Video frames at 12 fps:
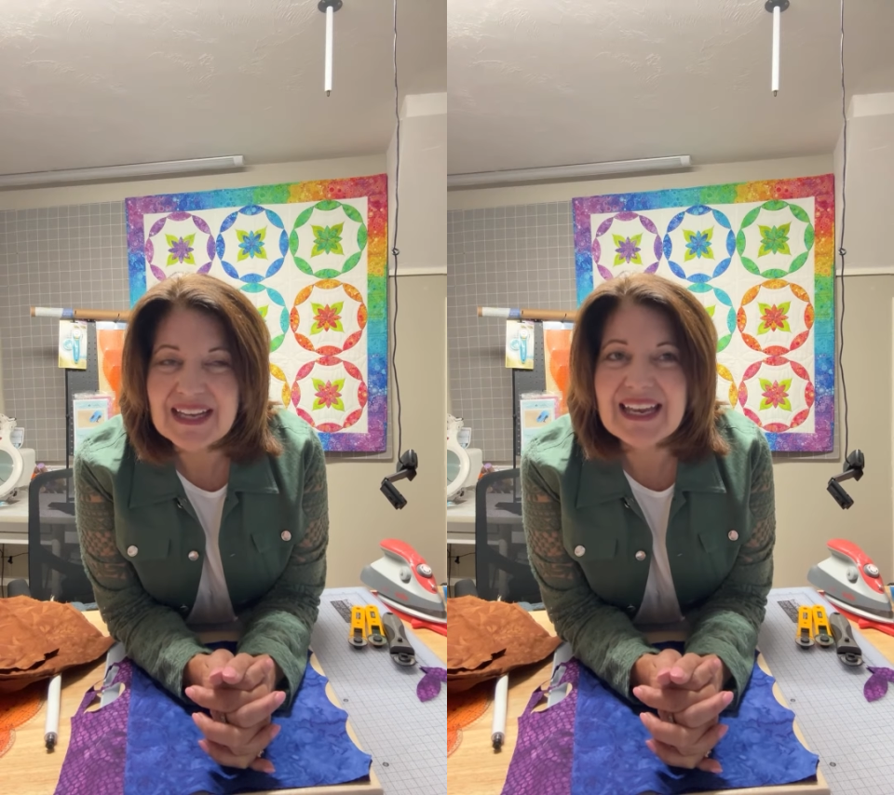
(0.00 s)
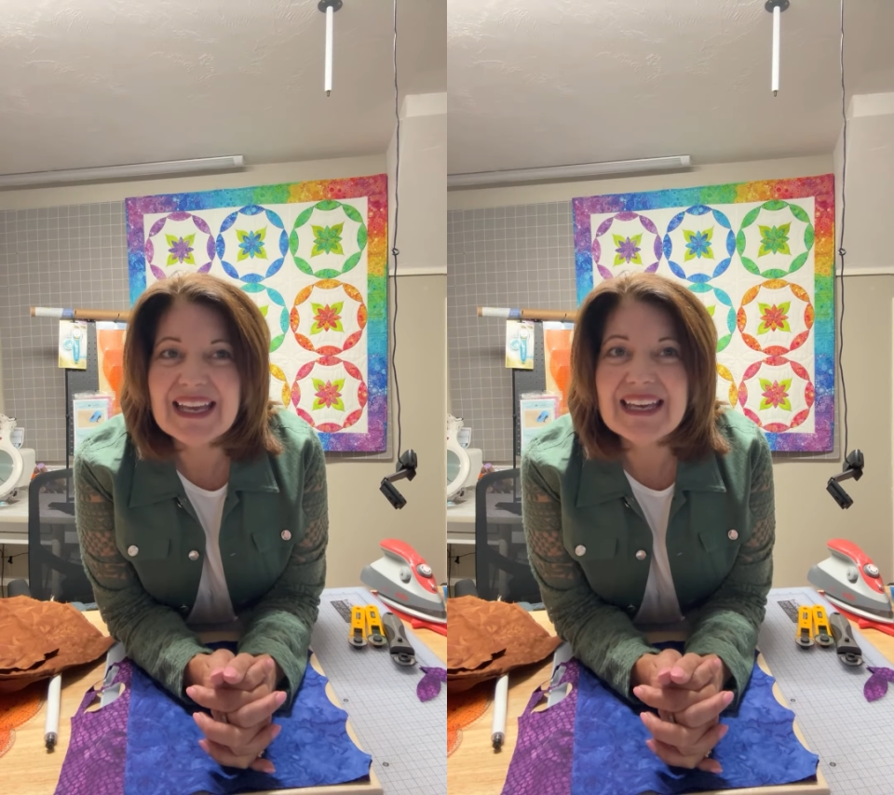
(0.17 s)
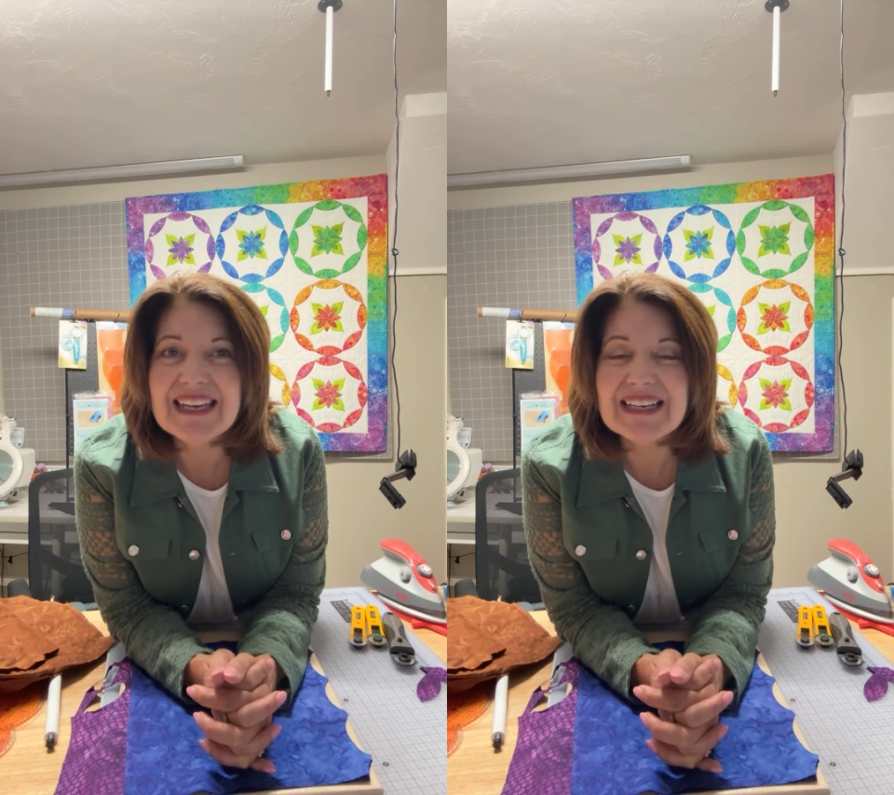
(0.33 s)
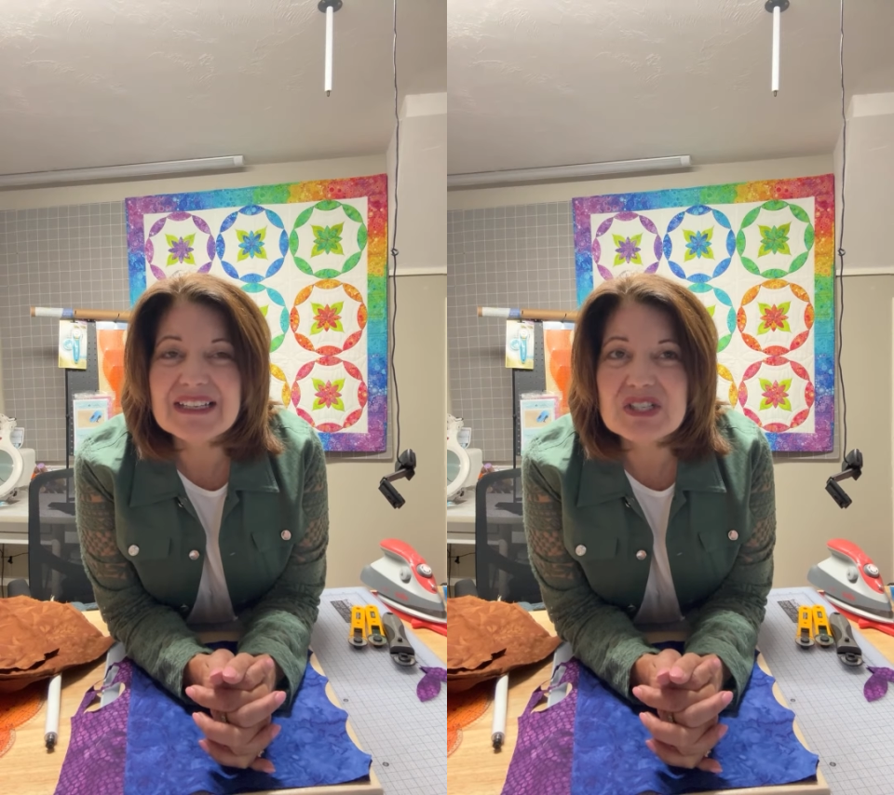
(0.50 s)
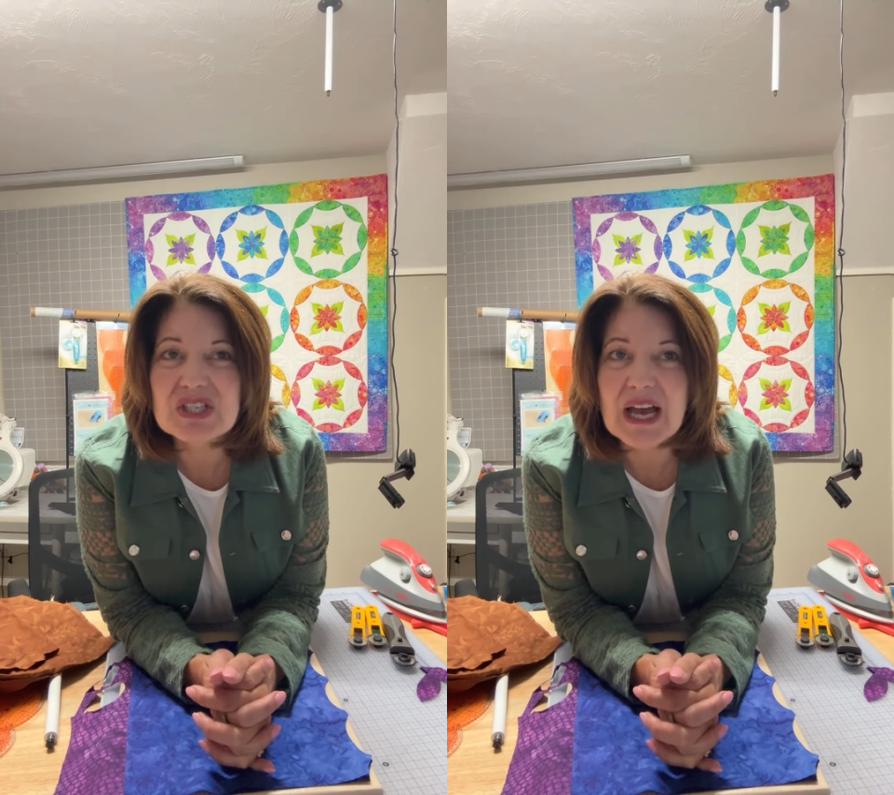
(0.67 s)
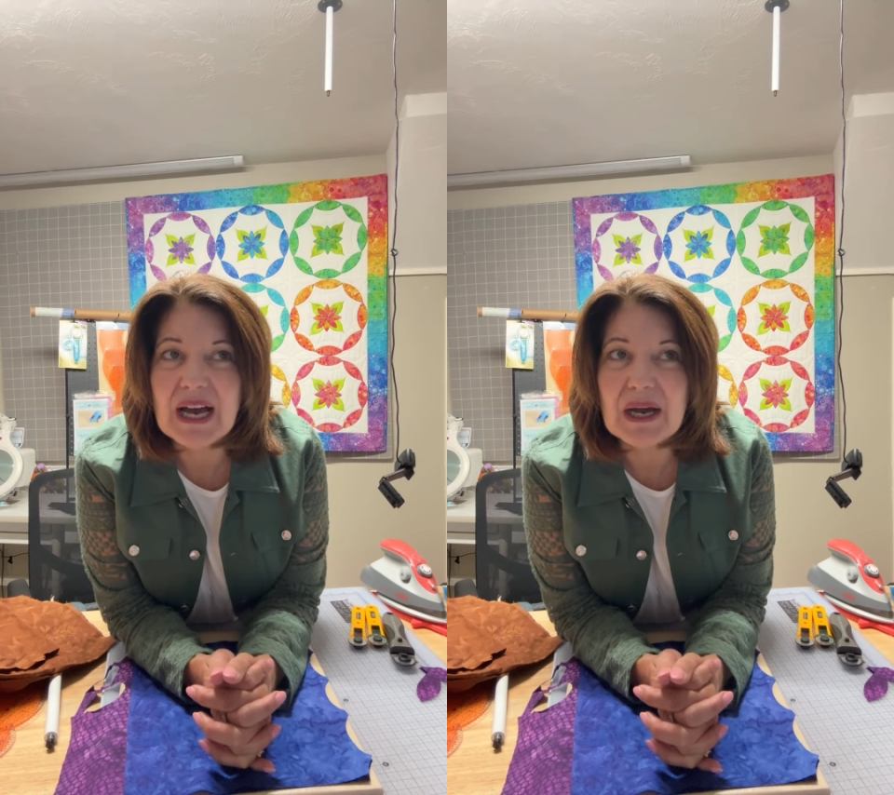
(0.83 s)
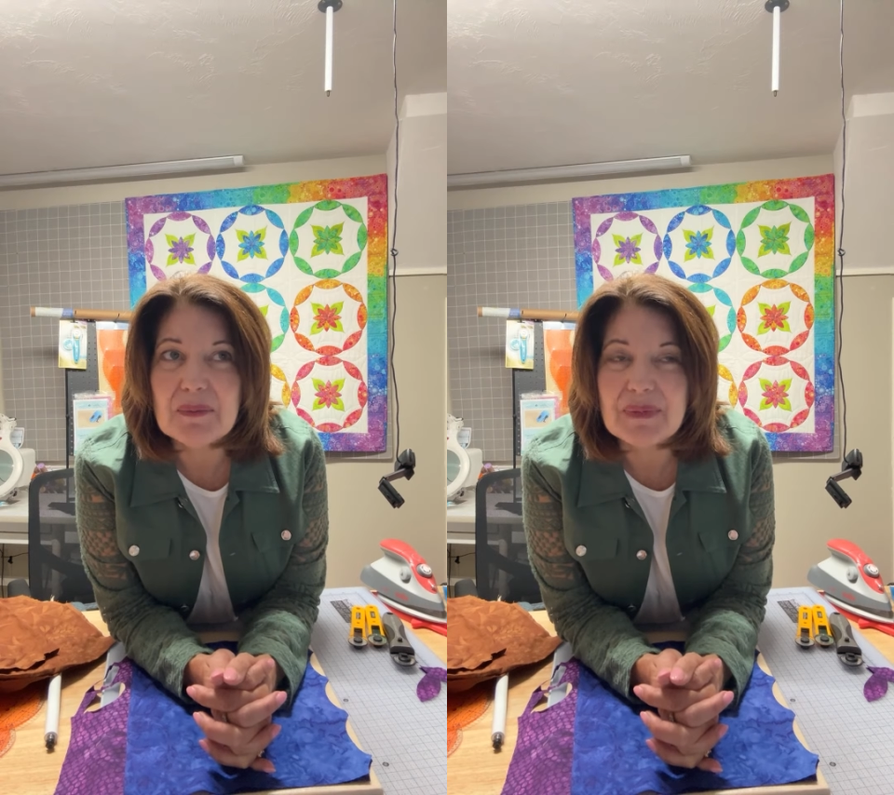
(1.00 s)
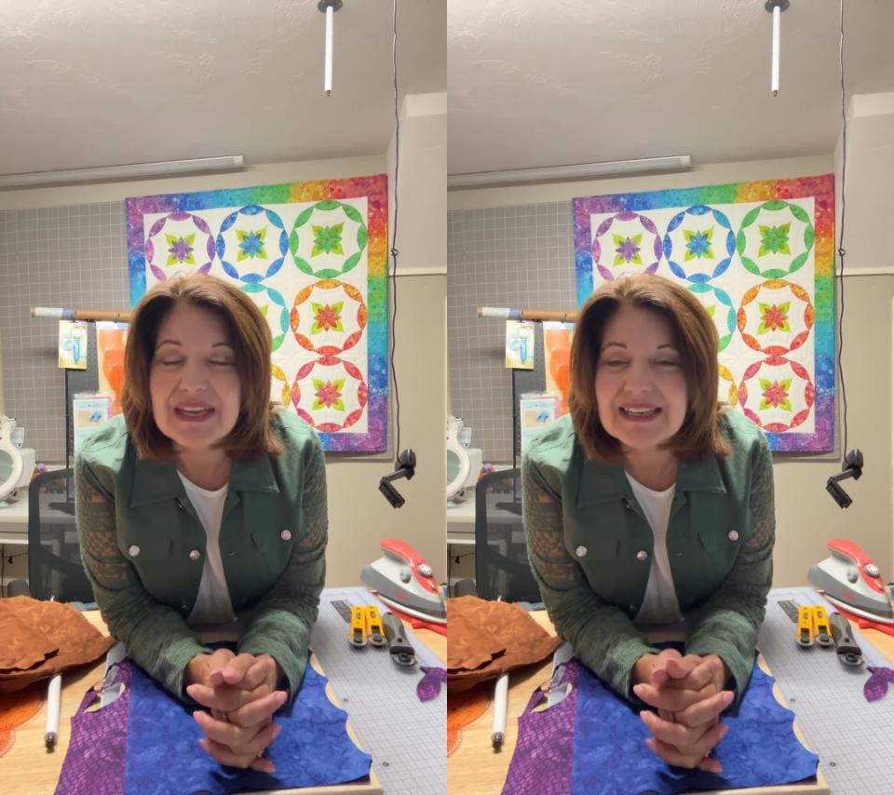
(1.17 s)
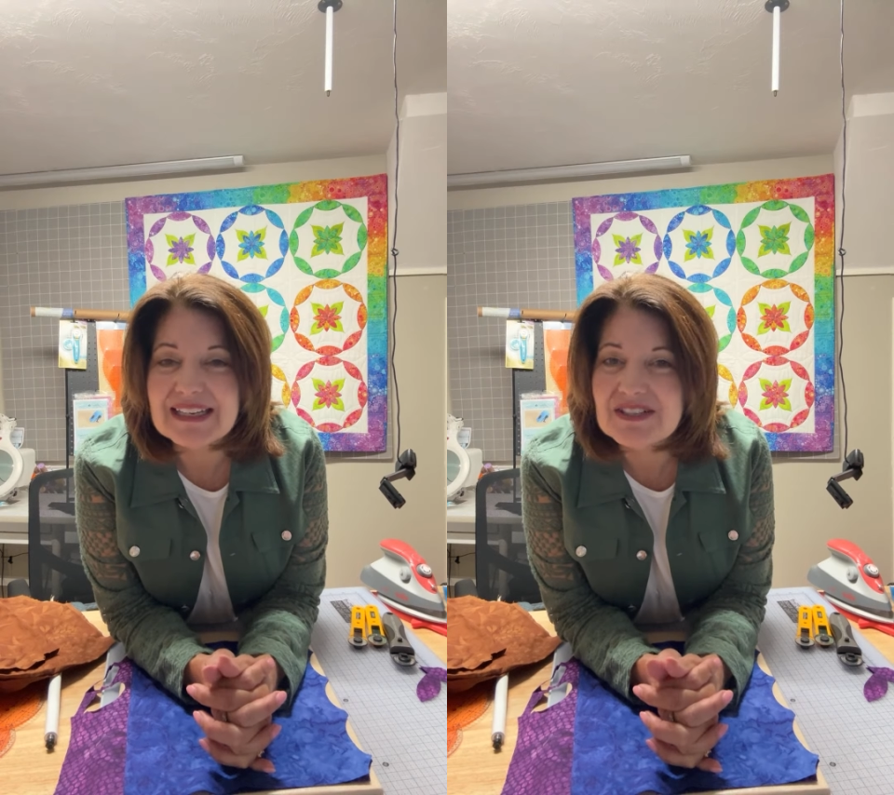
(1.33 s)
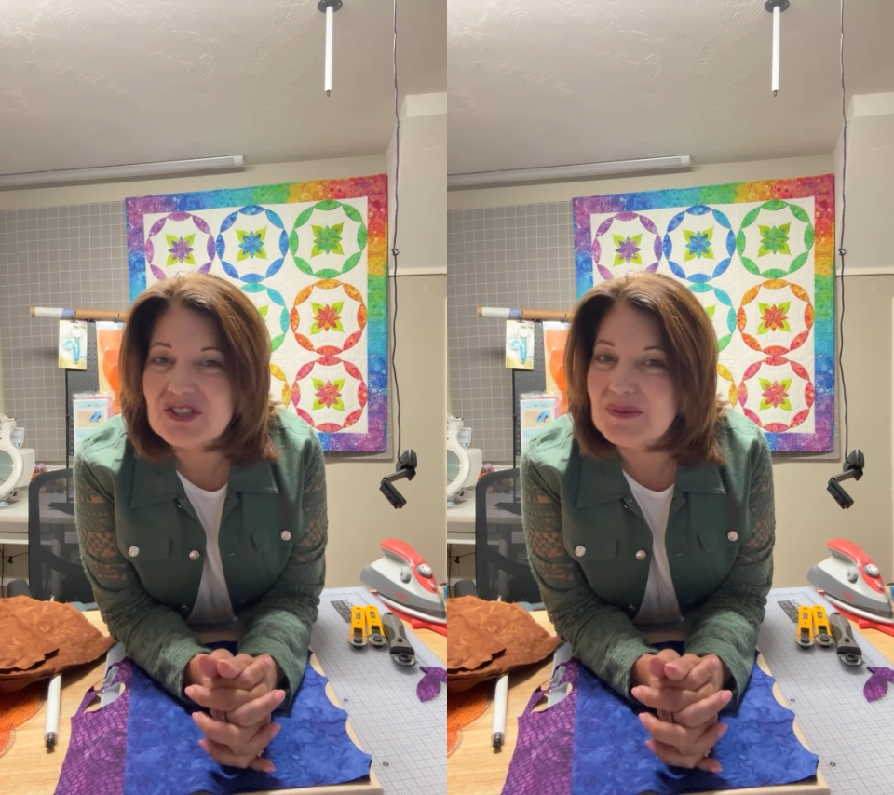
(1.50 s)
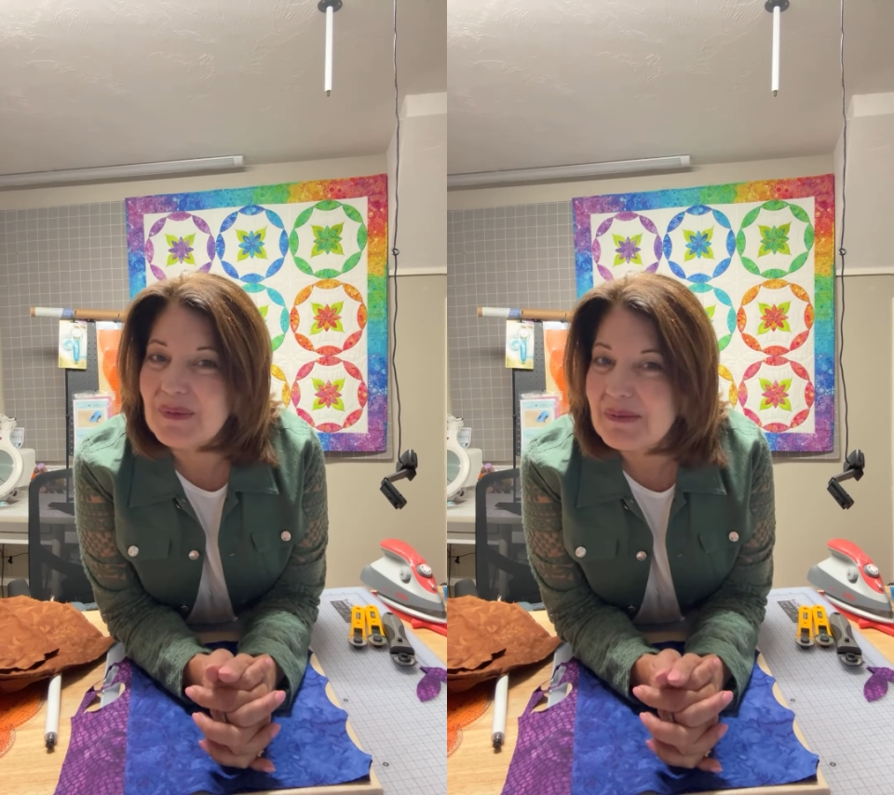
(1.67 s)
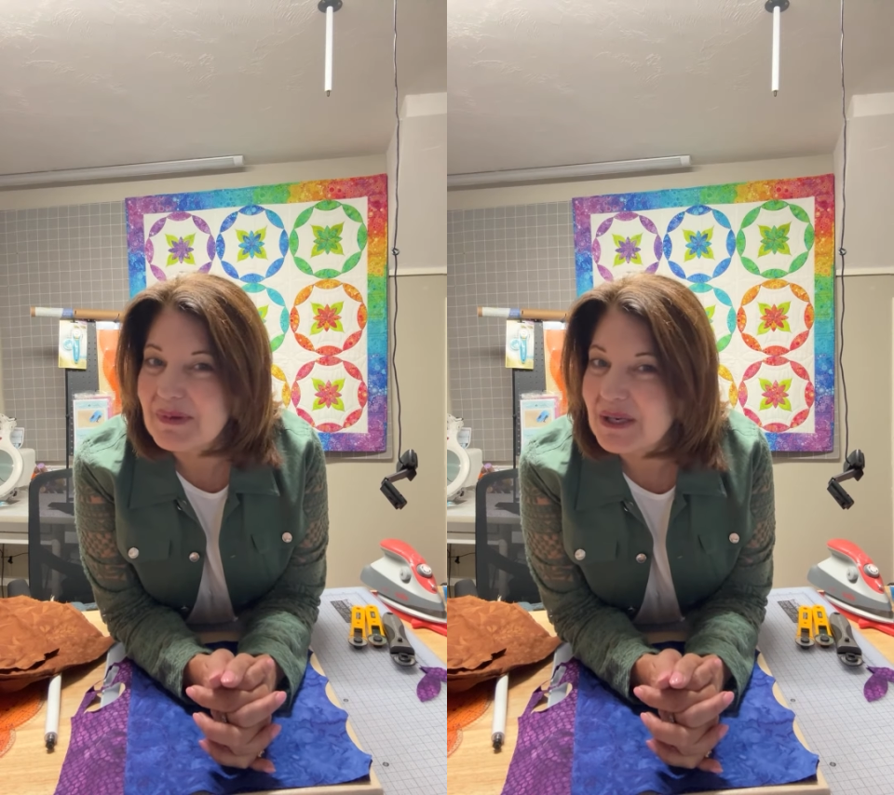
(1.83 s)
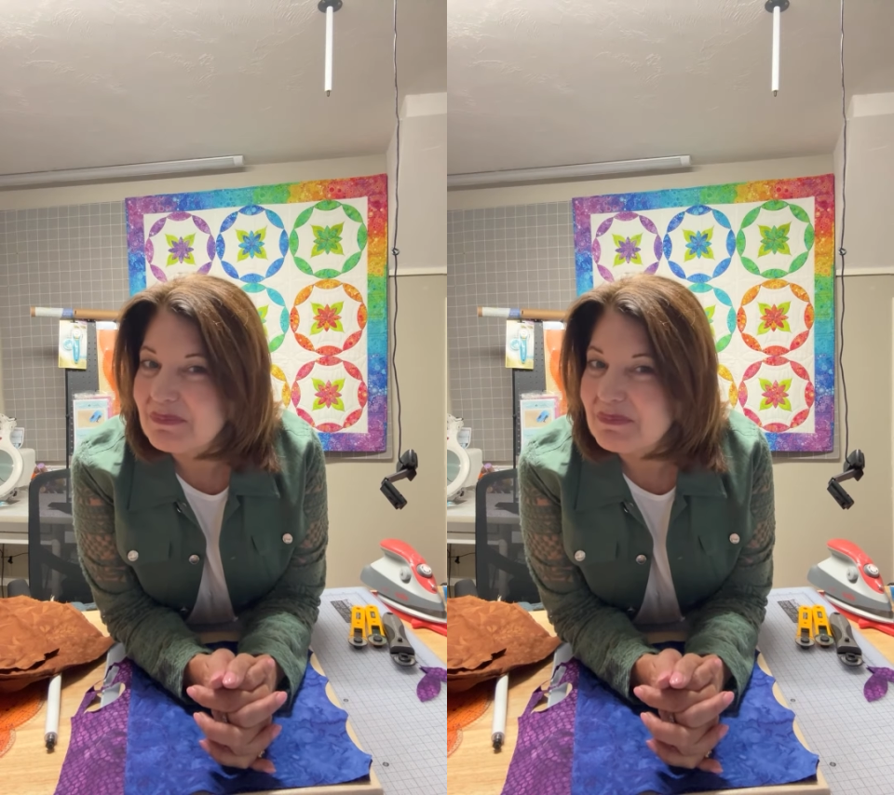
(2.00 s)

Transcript: and make it into maybe